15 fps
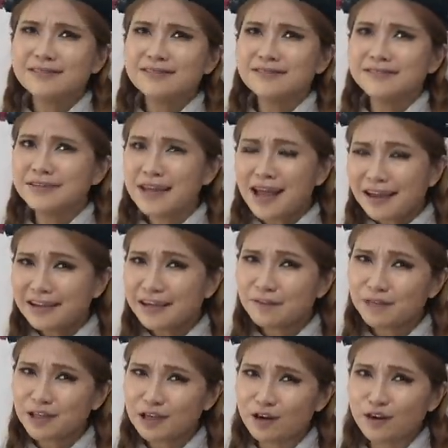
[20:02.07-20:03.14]
Not
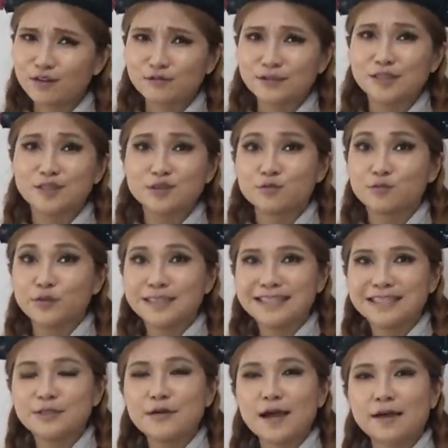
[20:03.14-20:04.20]
even close. We
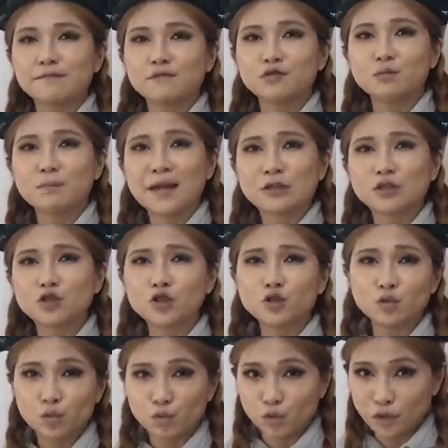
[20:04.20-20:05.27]
still have to
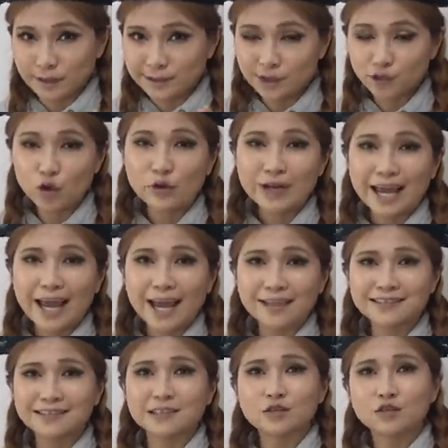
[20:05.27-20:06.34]
measure what's known
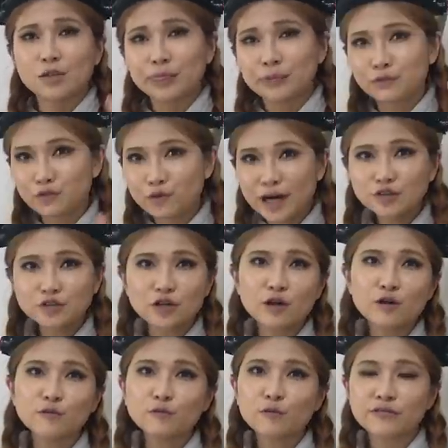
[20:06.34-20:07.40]
as a
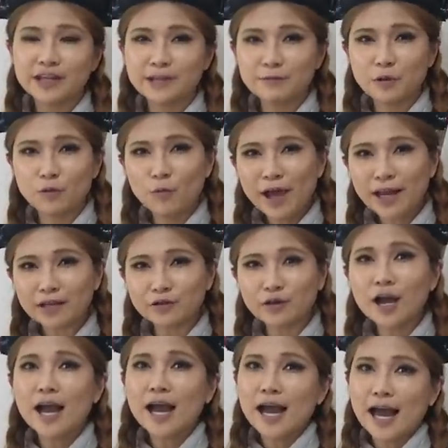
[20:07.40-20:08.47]
threshold limit value,
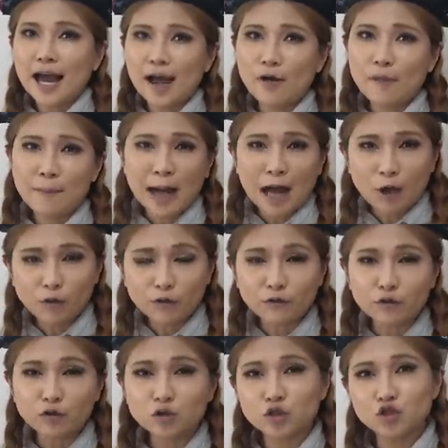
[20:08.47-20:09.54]
how
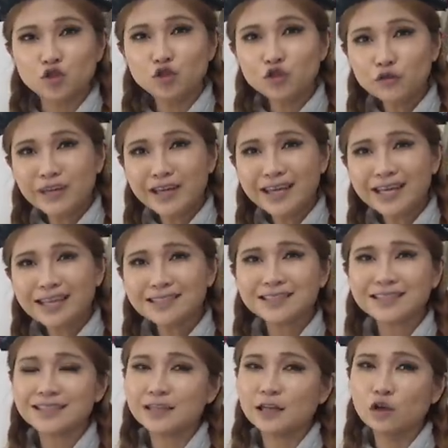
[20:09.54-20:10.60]
powerful the UV
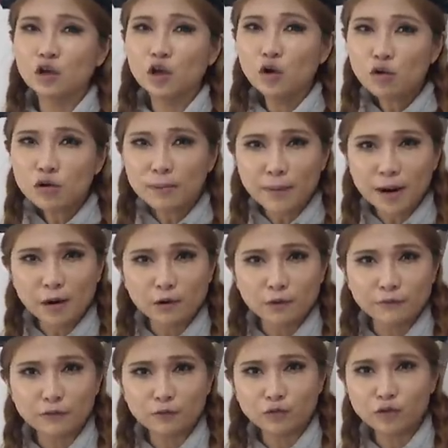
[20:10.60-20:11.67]
is in the lower part
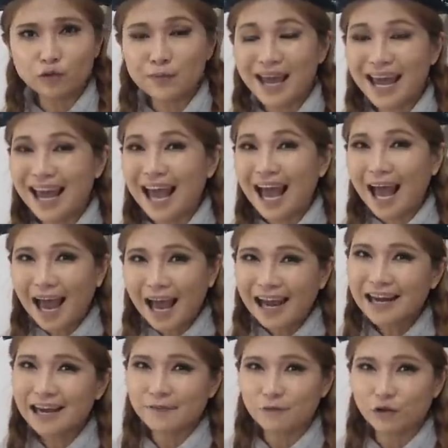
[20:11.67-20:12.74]
of the room at
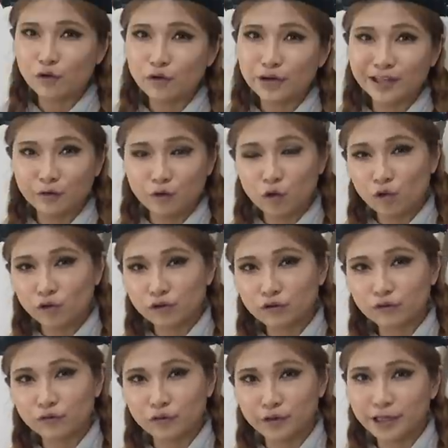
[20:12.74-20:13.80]
eye level in
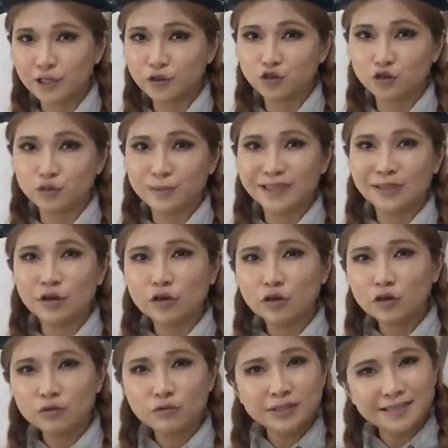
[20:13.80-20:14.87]
order for it to be
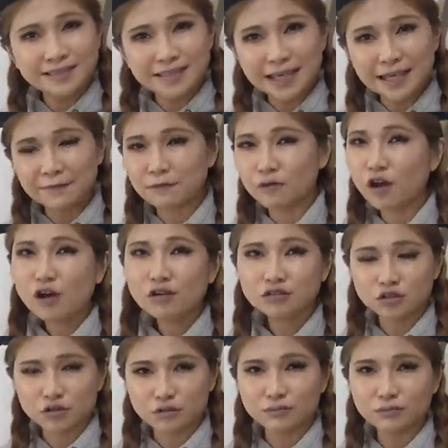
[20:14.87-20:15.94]
safe
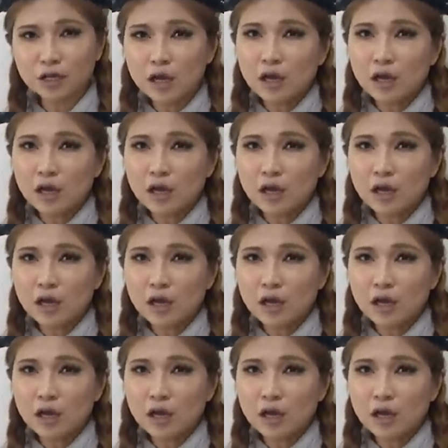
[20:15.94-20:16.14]
long term.